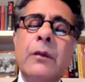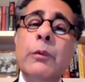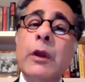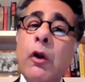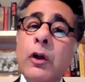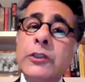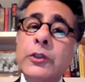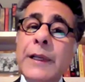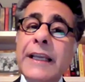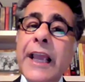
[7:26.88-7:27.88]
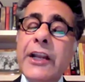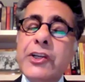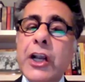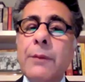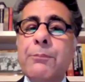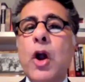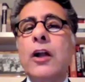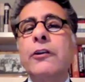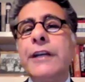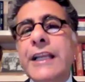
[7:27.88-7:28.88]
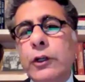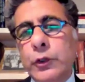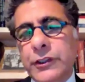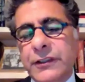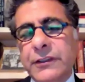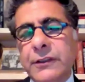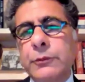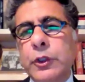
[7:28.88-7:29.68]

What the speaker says: We are also engaging our broader ecosystem